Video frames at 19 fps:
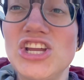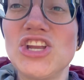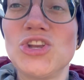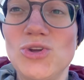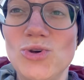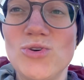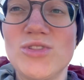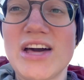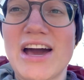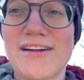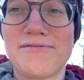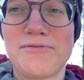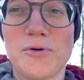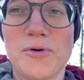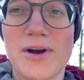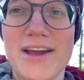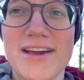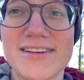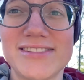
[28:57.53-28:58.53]
knew that
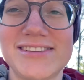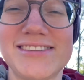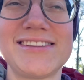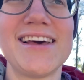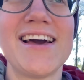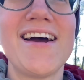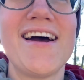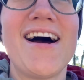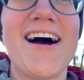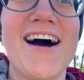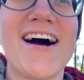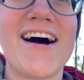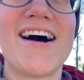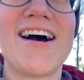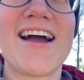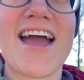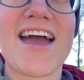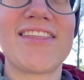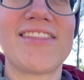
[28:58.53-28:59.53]
voice.
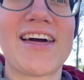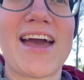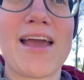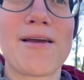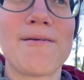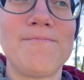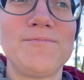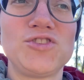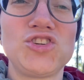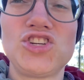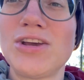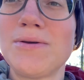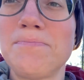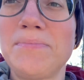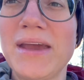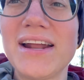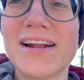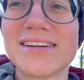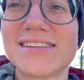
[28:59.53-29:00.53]
And like she
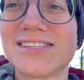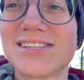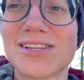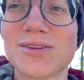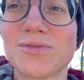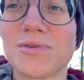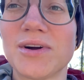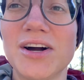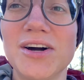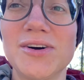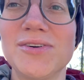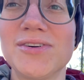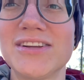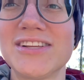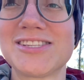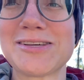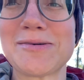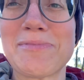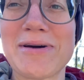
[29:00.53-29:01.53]
beat us to the road.
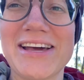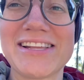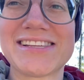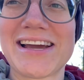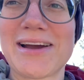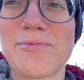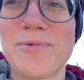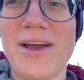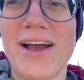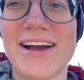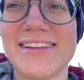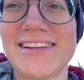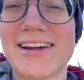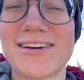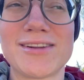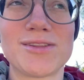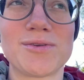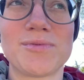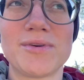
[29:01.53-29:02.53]
And so by the time we got
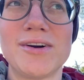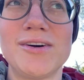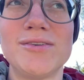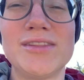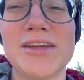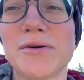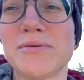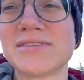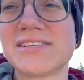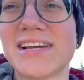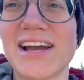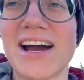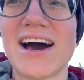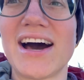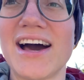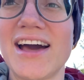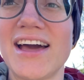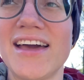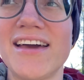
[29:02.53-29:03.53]
down to the road, there was a
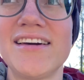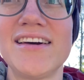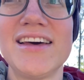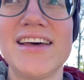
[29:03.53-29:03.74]
guy